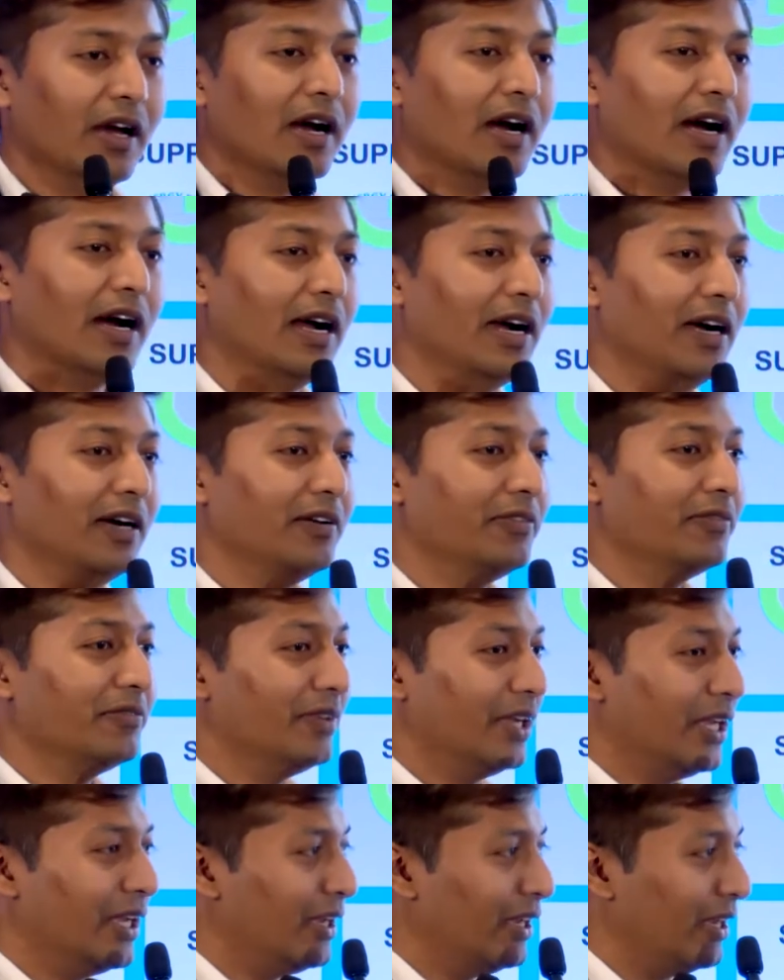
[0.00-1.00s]
And
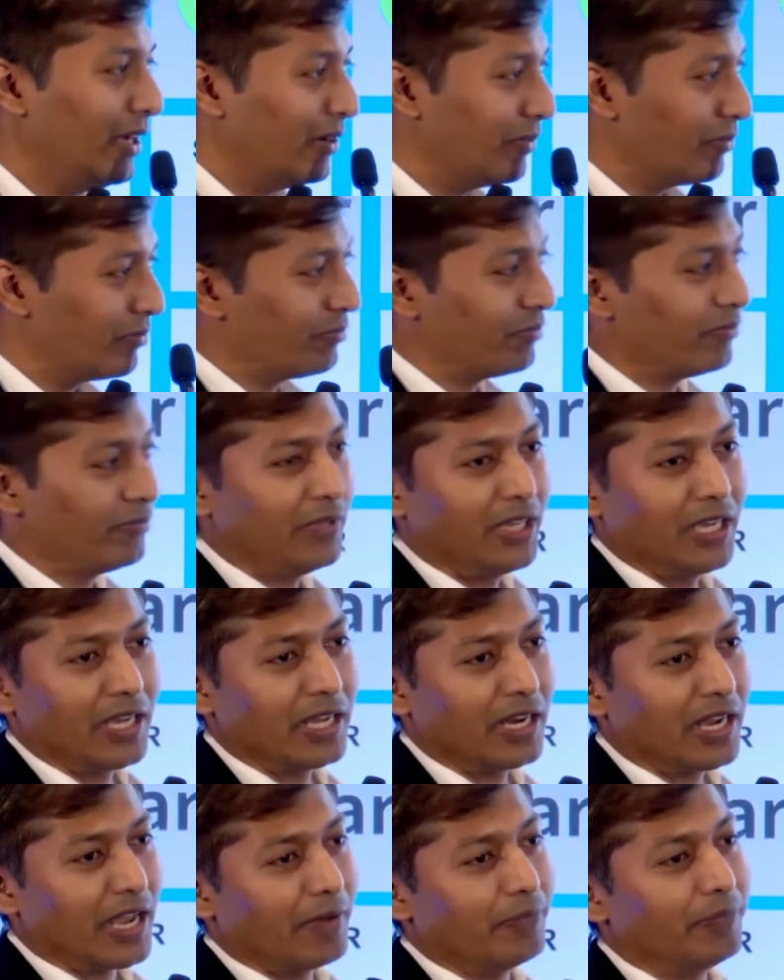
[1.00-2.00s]
we
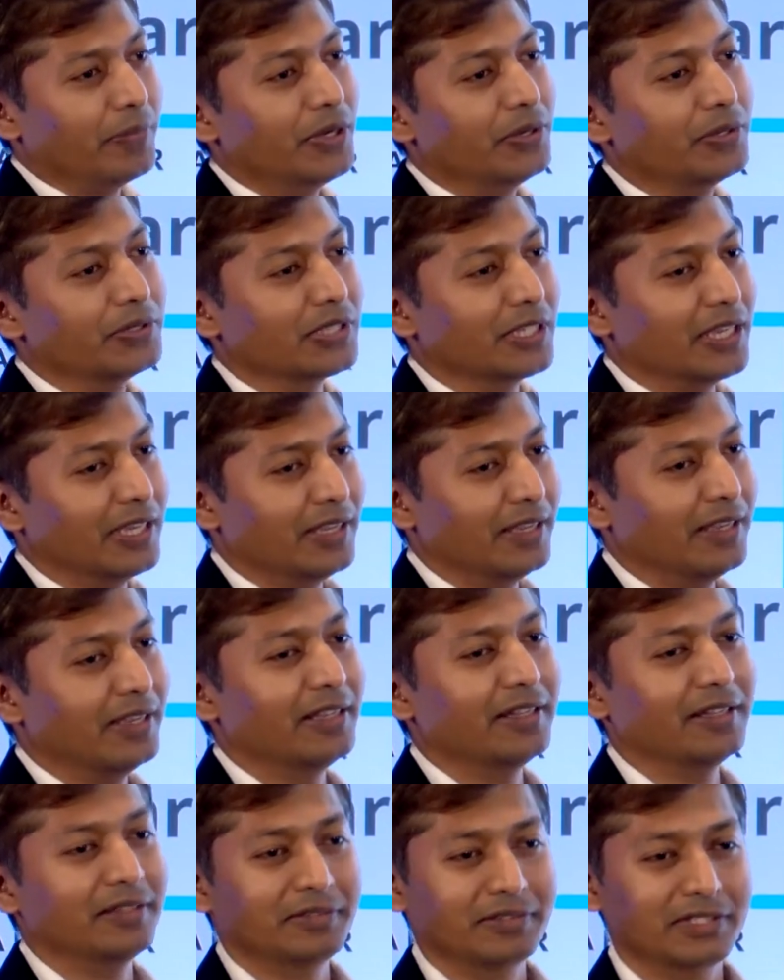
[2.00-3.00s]
are happy to say
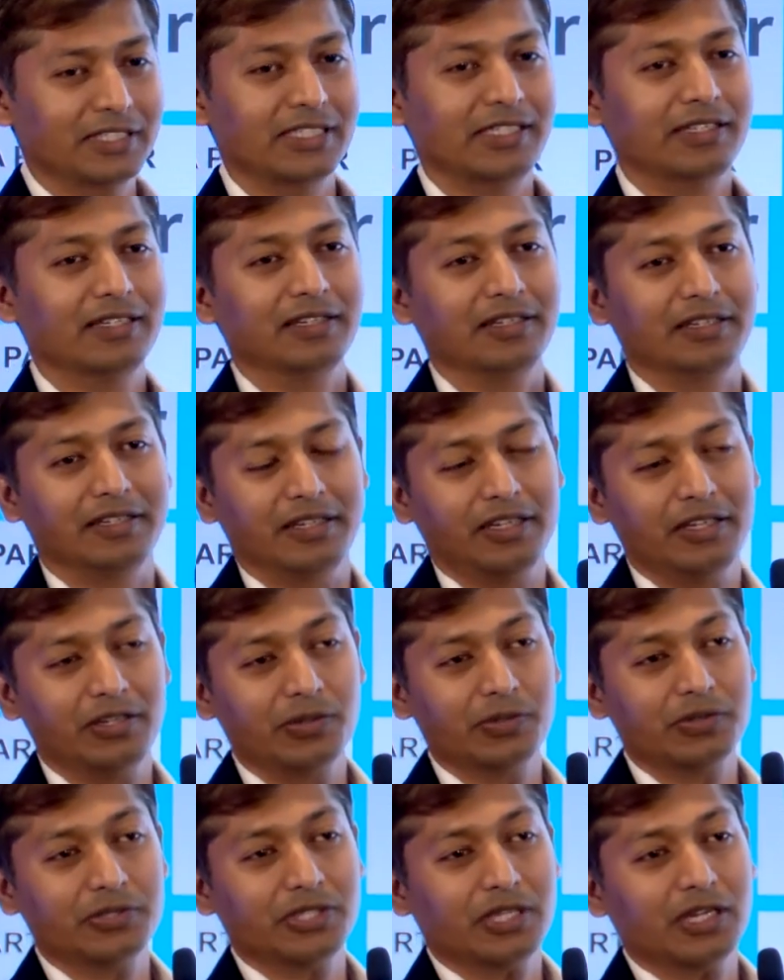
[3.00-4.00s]
in
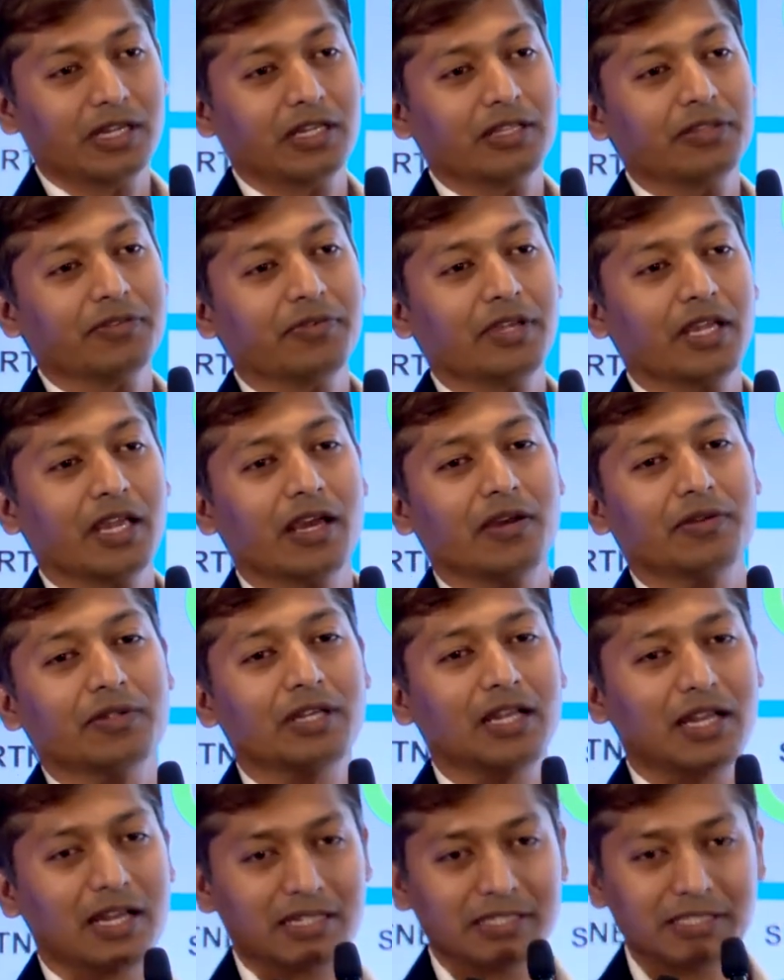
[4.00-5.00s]
Gujarat, we have the
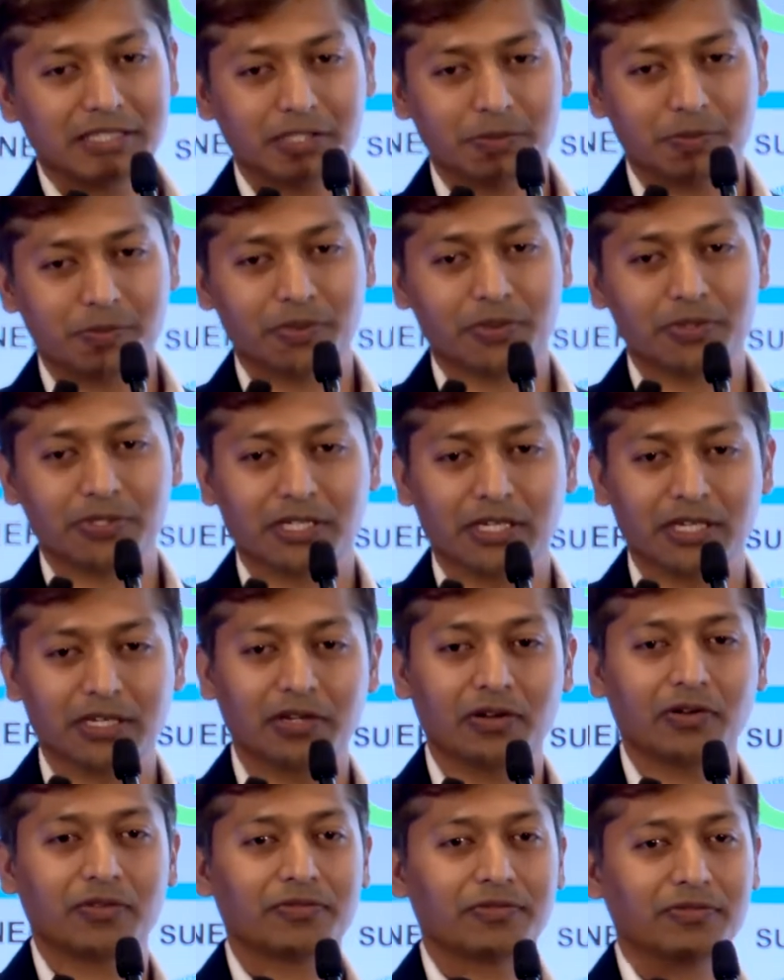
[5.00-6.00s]
largest
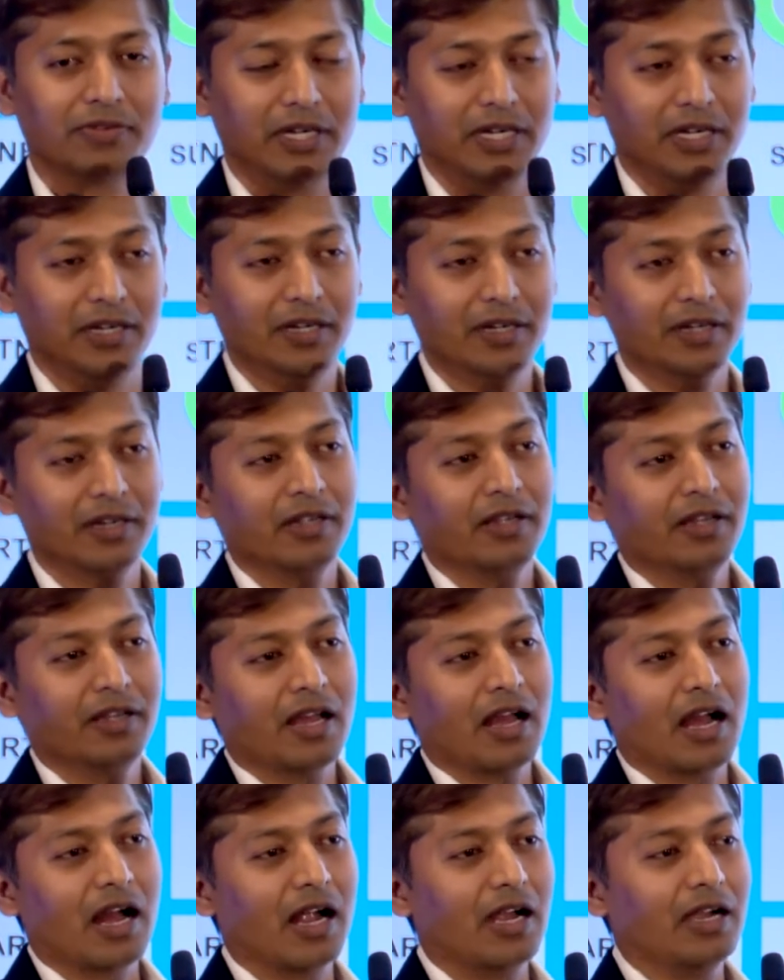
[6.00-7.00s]
project of wind,
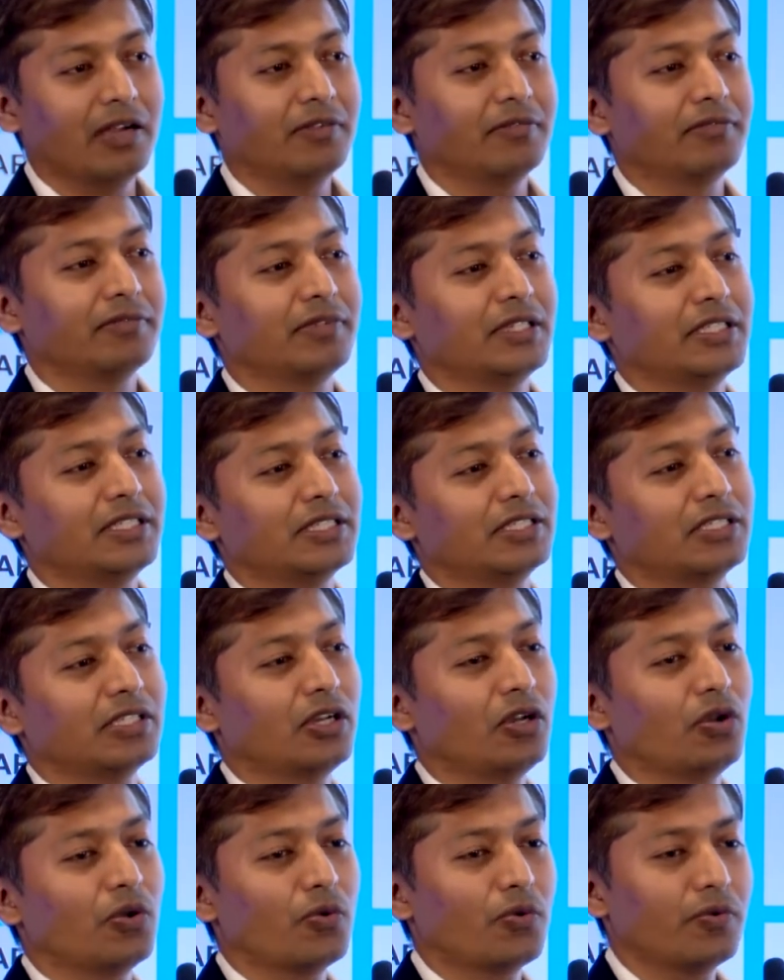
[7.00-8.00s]
and which is the
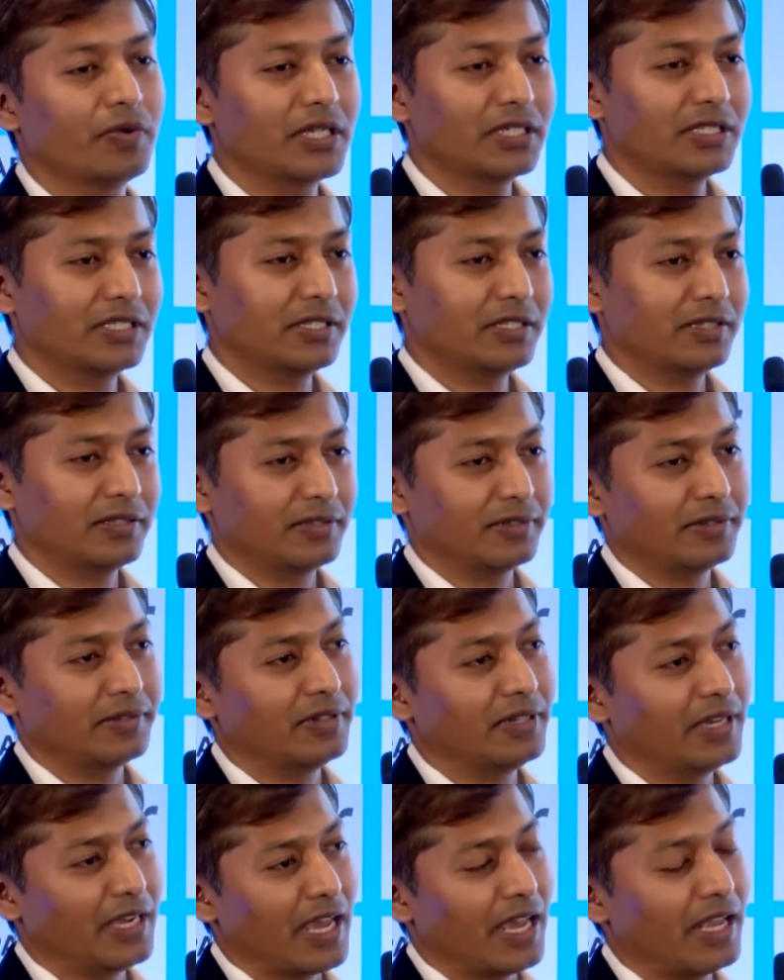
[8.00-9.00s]
lowest
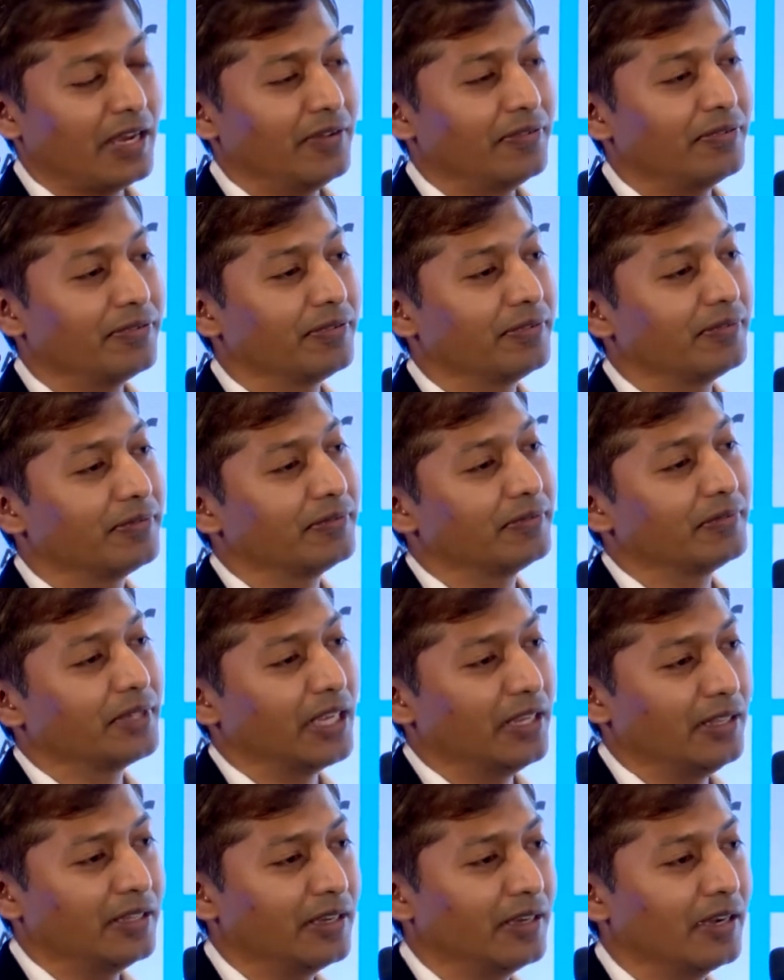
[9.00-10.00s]
tariff
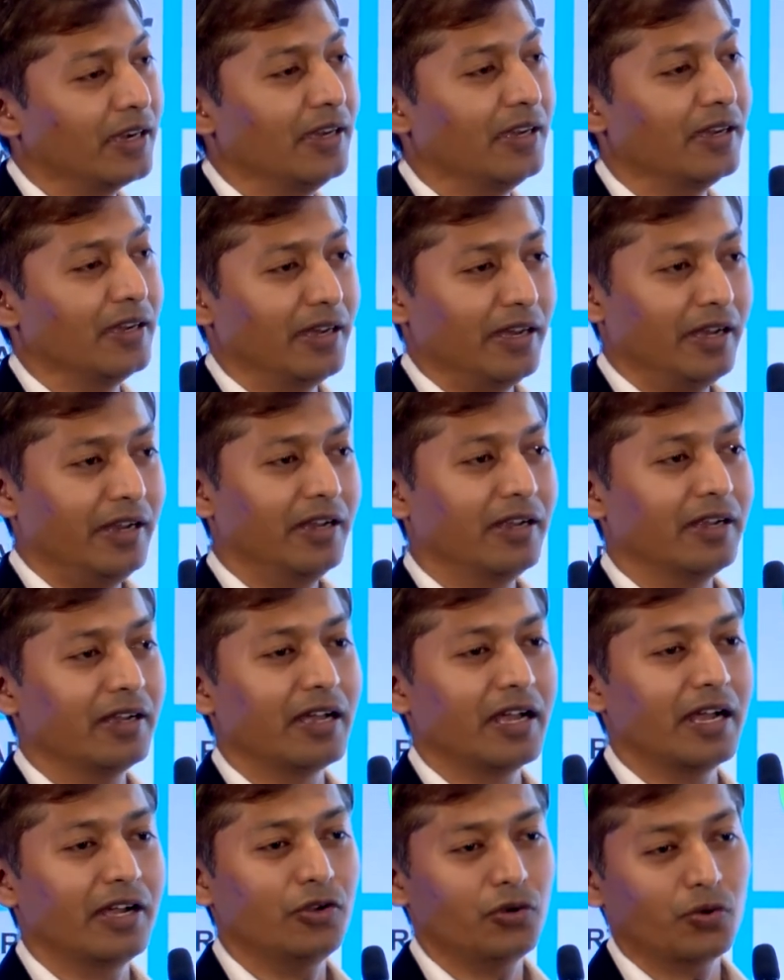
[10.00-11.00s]
in the country
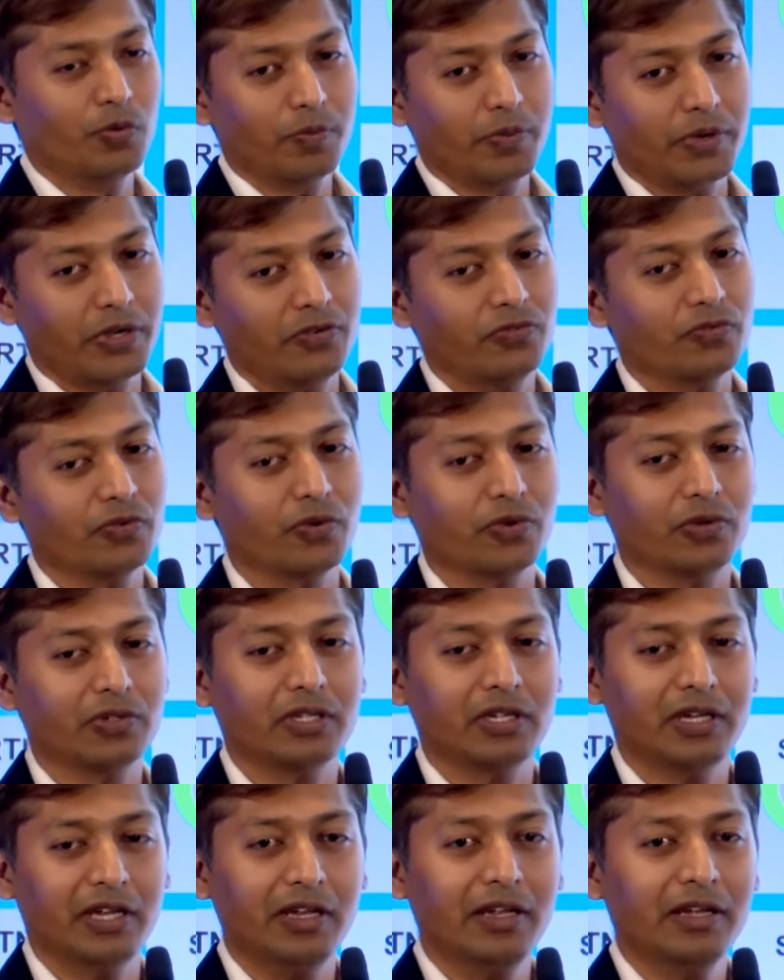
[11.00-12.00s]
at
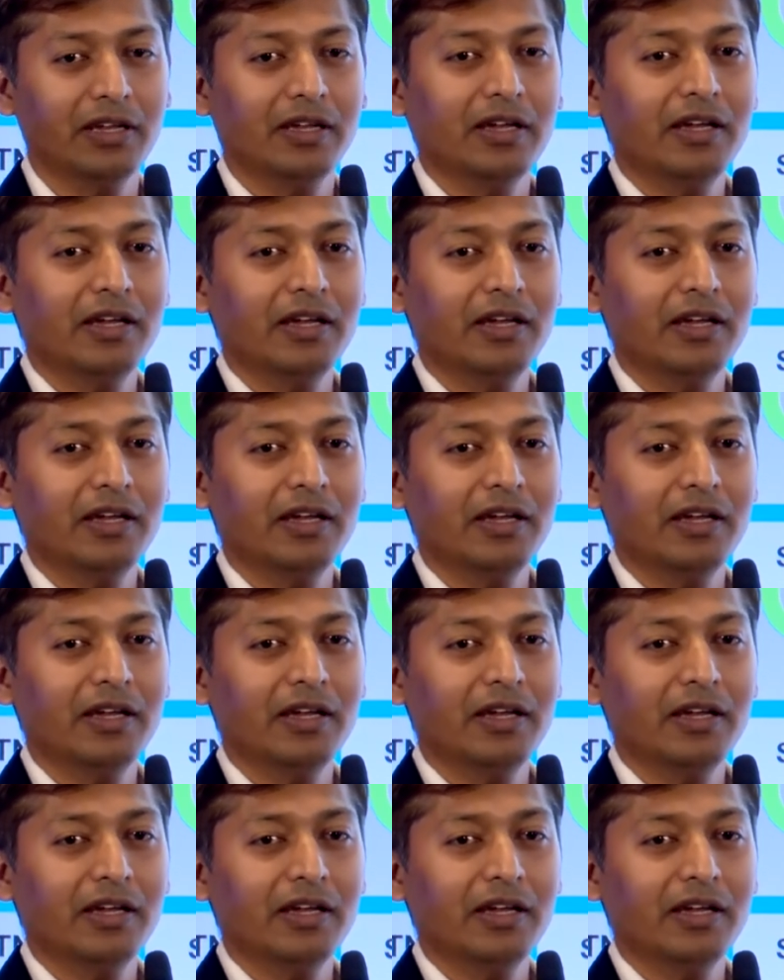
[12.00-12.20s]
2.43.